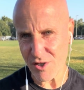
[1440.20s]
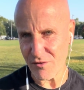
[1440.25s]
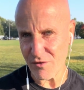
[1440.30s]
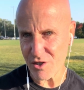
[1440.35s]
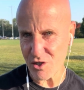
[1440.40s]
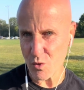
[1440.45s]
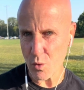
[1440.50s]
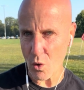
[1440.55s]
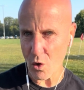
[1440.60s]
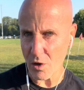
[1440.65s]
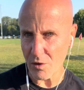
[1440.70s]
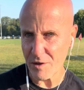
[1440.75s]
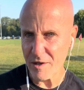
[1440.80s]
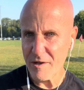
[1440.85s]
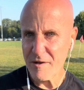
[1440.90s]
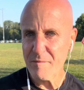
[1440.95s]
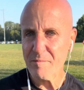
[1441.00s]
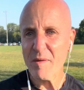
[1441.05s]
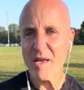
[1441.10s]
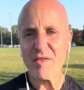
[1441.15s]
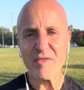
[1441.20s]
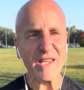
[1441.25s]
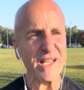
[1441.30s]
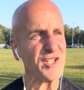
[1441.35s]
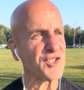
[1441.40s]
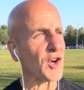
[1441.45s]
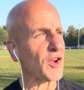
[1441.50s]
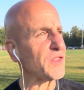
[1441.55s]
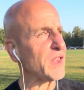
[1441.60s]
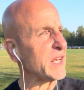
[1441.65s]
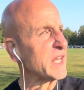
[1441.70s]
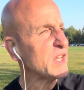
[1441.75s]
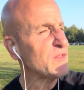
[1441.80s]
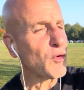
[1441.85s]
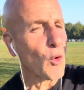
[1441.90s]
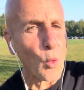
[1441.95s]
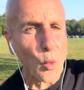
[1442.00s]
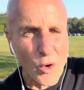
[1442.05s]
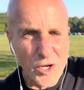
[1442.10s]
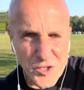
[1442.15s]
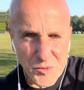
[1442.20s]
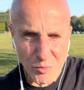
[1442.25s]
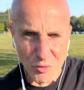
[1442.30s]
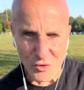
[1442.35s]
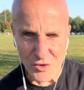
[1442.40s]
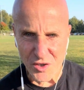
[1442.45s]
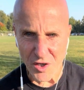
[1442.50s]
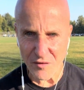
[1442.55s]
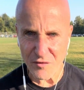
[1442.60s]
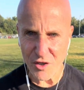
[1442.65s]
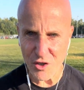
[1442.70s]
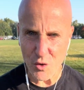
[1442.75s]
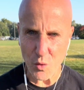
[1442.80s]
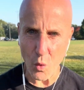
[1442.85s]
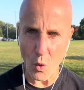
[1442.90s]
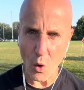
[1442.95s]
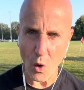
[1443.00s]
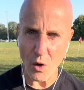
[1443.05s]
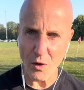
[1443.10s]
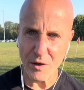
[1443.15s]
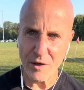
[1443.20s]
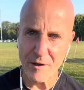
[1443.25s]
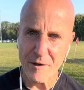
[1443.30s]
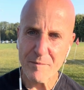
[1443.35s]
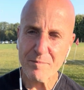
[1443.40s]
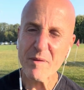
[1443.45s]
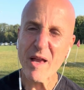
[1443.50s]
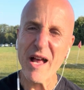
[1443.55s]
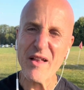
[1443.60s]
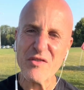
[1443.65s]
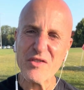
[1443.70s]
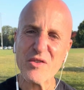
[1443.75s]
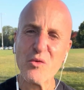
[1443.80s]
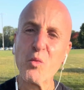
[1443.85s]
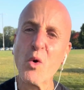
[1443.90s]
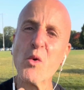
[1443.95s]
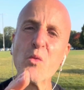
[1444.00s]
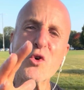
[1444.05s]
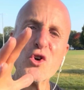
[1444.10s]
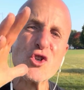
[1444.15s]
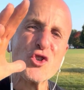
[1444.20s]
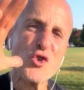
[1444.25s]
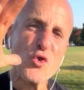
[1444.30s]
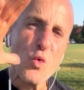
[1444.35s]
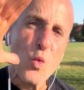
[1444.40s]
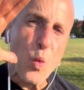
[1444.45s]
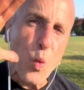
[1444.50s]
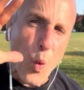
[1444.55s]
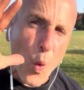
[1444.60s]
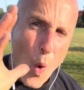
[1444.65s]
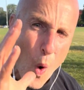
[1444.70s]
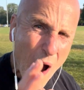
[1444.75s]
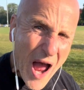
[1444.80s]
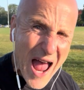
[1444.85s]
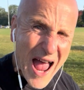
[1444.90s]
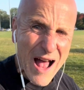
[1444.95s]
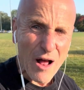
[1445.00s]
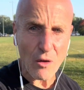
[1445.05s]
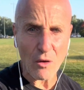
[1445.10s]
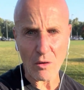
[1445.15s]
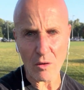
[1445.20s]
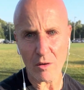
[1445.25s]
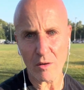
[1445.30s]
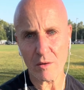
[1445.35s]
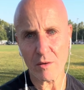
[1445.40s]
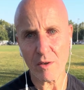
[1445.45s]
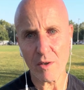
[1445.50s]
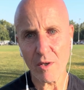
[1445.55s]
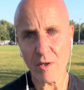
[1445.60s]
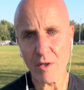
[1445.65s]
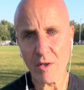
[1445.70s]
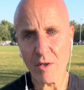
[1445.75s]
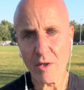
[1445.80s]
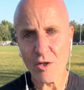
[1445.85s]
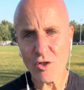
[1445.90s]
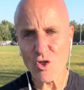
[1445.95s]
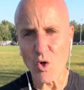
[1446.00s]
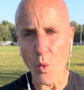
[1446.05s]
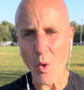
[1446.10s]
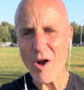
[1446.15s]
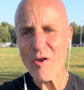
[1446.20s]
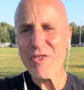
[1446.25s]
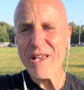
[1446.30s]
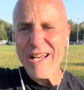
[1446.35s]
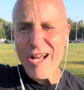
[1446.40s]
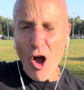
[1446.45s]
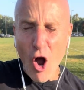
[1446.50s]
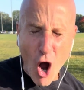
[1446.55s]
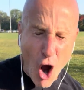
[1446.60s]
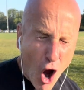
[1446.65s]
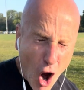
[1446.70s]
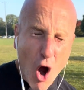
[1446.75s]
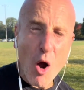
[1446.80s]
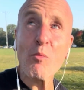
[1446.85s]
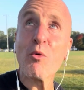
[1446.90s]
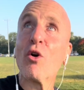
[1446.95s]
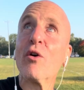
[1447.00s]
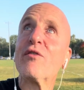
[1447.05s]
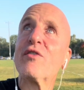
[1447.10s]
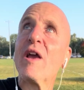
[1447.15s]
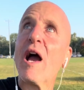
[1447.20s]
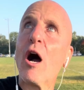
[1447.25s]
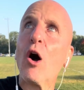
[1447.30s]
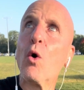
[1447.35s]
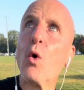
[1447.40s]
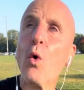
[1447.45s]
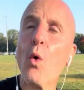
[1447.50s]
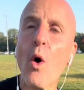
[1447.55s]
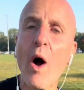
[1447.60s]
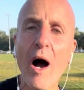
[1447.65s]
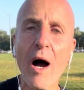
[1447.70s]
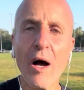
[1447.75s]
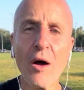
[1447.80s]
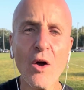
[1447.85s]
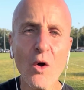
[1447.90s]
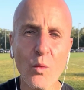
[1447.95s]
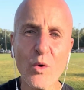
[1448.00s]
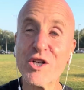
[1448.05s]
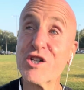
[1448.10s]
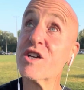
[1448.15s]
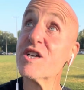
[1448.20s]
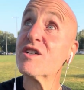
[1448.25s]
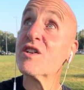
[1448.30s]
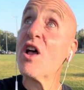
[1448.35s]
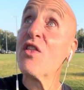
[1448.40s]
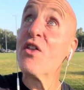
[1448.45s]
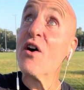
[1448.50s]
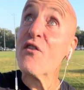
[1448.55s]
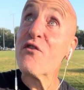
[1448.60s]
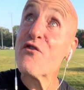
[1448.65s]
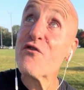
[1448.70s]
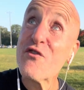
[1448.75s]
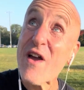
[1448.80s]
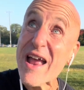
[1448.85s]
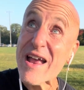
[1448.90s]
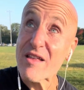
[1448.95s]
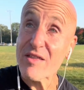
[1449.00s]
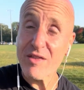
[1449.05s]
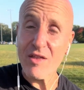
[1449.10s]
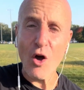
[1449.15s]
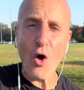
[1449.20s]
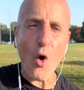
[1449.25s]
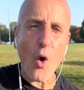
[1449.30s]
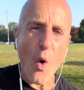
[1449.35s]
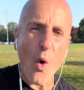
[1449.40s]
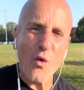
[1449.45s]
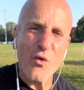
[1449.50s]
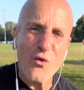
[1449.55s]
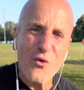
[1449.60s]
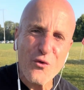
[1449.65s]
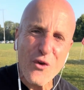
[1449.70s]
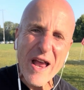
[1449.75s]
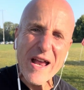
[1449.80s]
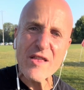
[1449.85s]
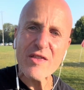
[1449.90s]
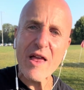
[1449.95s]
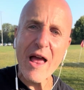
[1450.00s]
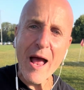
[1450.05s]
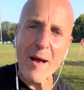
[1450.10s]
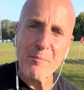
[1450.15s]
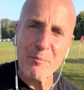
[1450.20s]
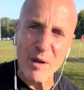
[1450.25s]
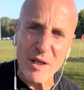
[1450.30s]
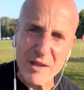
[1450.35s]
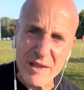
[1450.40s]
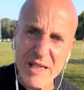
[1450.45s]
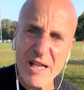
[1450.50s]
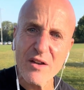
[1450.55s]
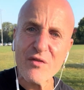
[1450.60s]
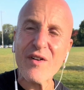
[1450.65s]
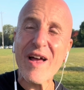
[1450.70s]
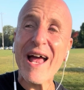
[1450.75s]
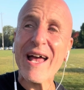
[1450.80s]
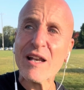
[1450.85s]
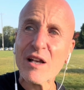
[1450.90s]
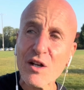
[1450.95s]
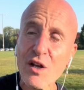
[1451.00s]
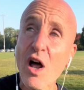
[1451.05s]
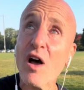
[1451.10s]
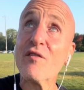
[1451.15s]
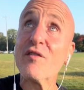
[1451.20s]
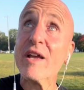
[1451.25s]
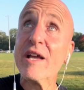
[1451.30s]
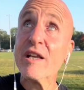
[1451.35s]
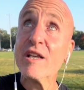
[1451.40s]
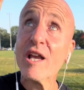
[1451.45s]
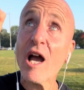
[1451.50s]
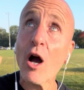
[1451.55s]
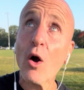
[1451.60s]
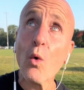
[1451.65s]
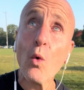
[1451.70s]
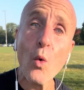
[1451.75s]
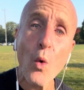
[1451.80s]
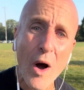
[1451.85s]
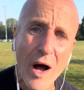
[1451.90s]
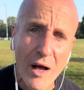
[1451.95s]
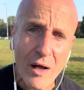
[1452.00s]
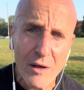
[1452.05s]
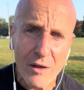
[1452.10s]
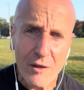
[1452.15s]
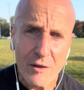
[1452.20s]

of this world. These are the evil whisperers of this world. And we would do well to wear the armor of Yahuwah, which is the faith, all faith and belief and love in Yahuwah.